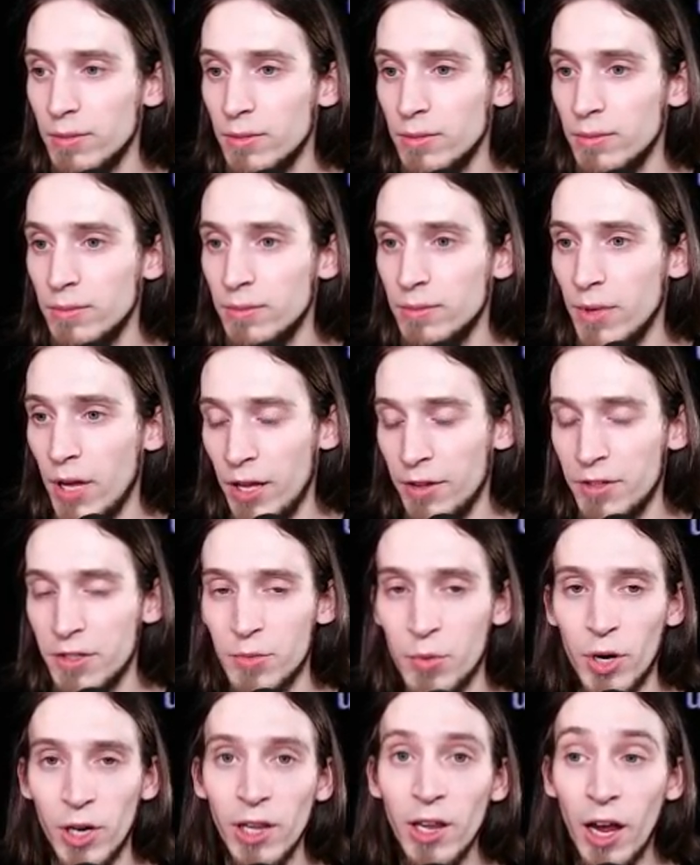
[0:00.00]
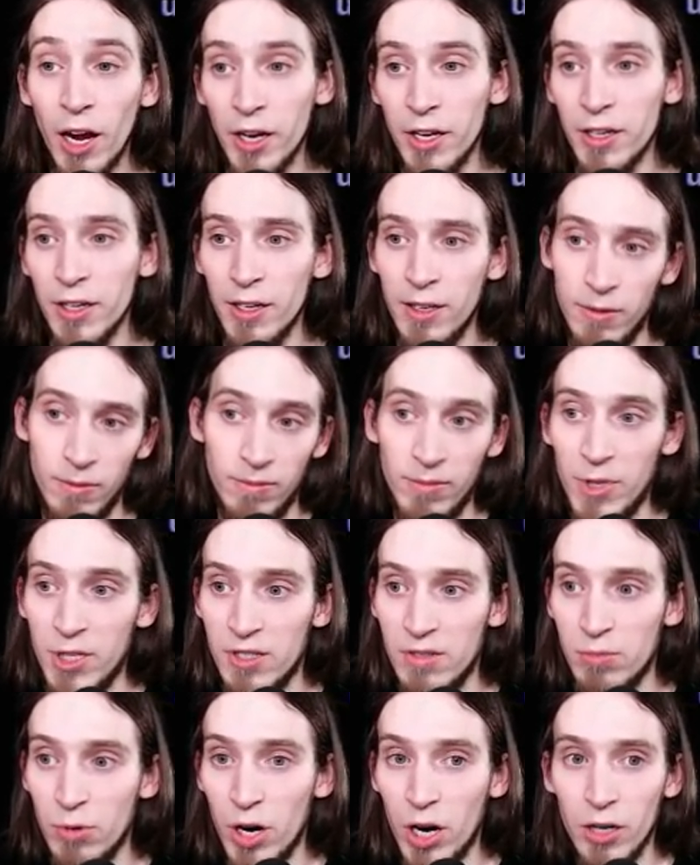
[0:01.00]
And this is what I like, and
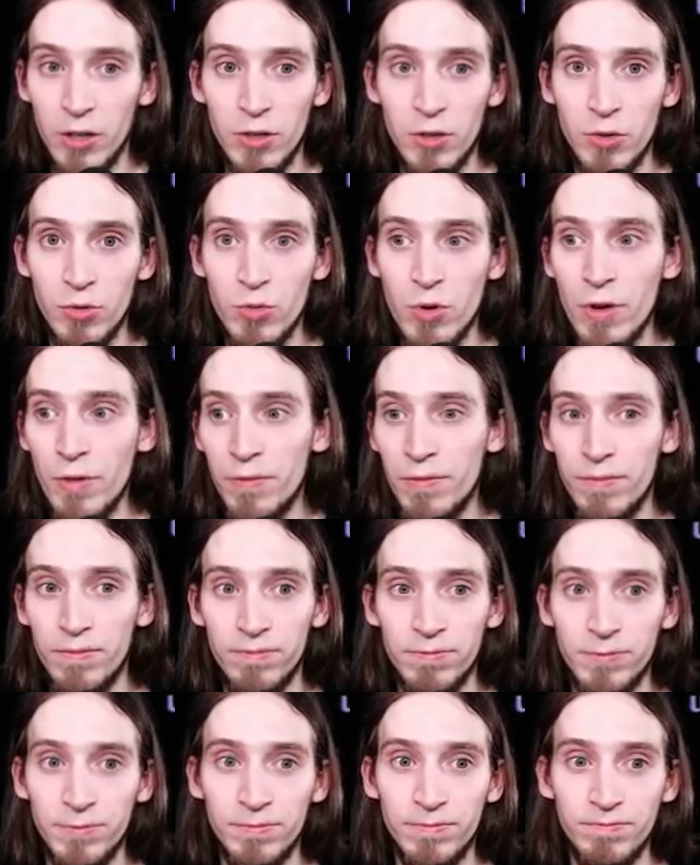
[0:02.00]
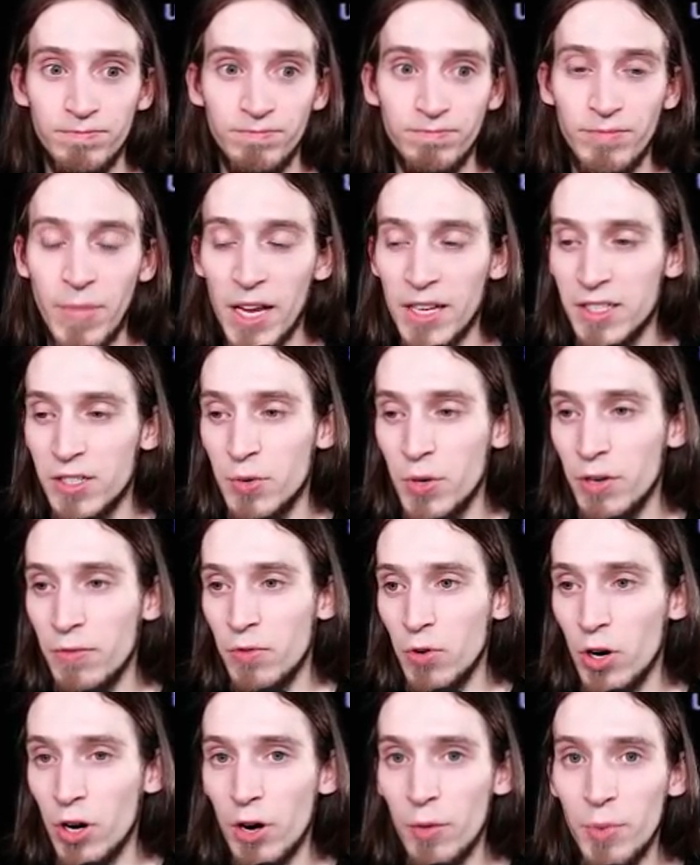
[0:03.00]
this is what I do with mastering
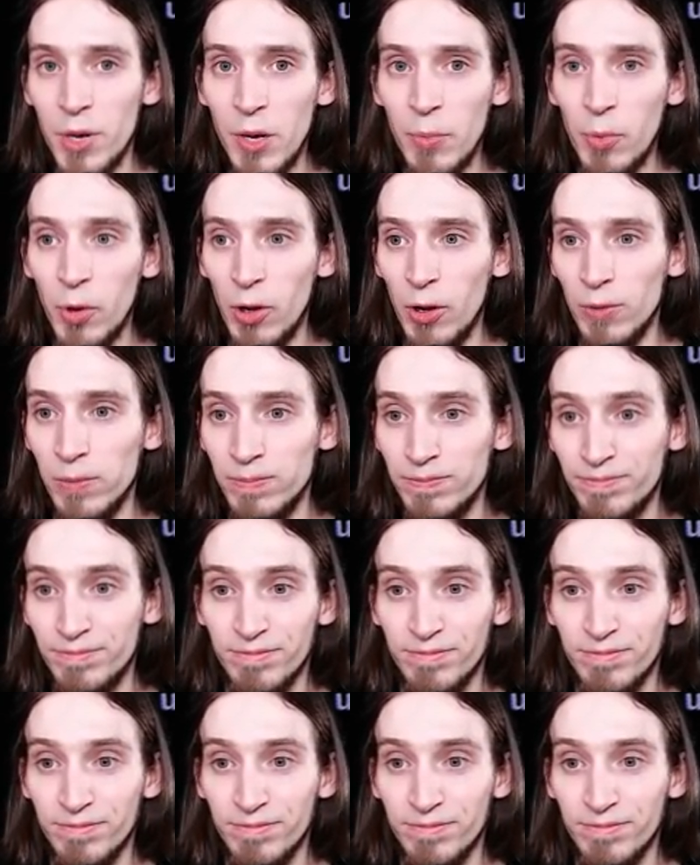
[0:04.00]
for other people.